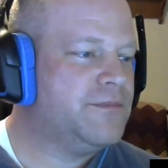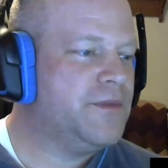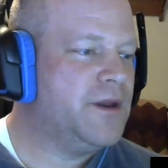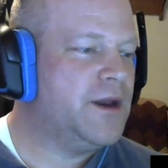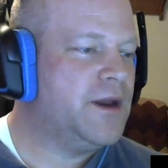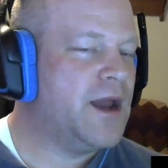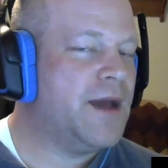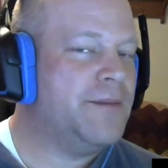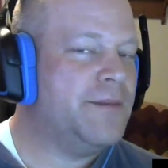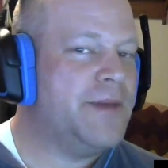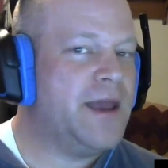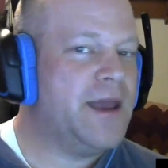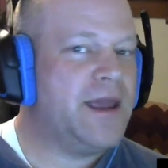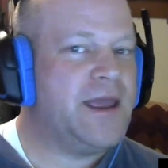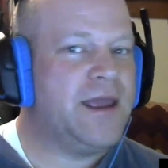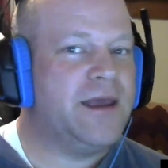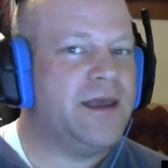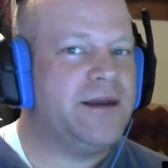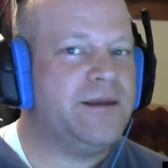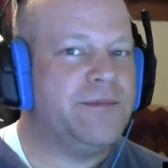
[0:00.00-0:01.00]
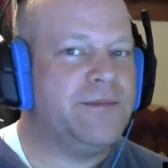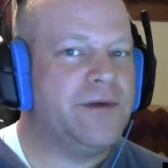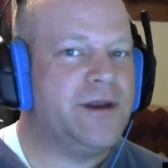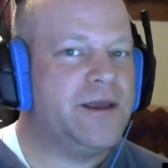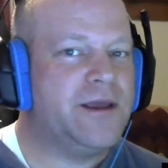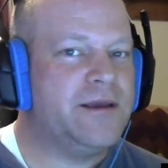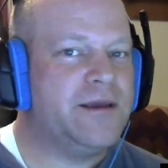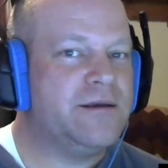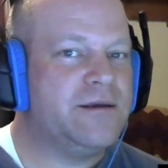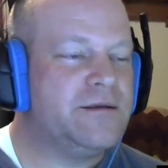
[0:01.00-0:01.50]
not making any
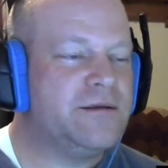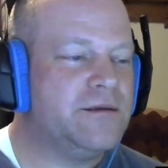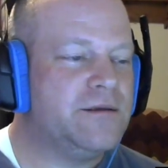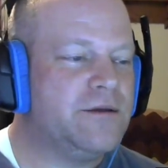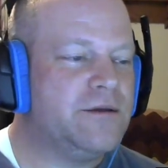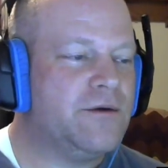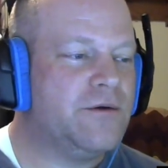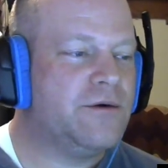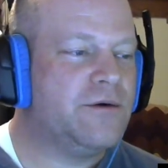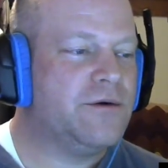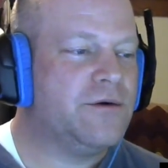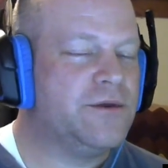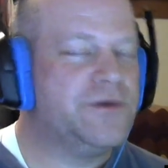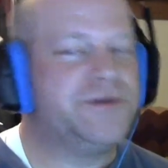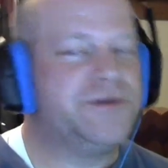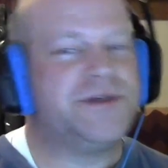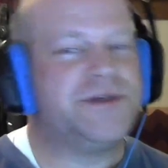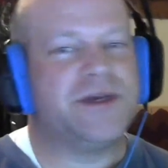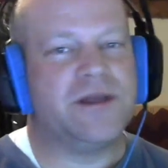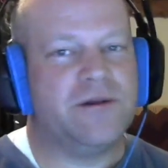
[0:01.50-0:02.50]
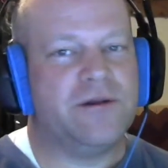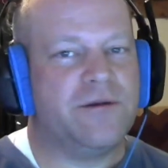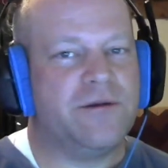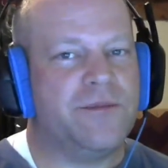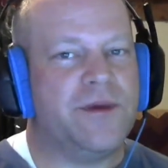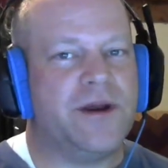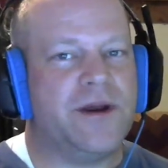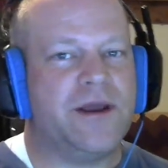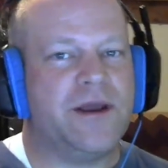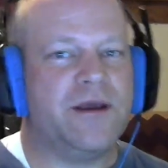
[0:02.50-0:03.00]
money or losing a little
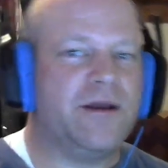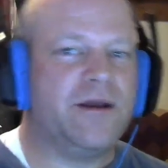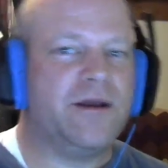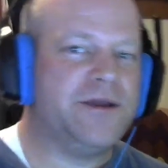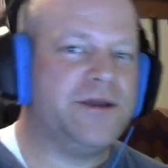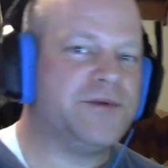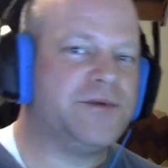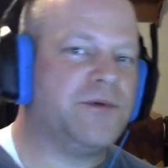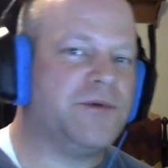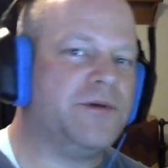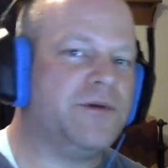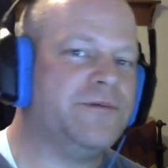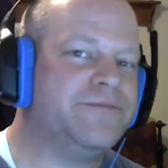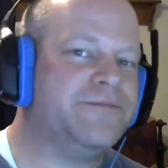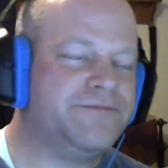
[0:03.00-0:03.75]
money on each one.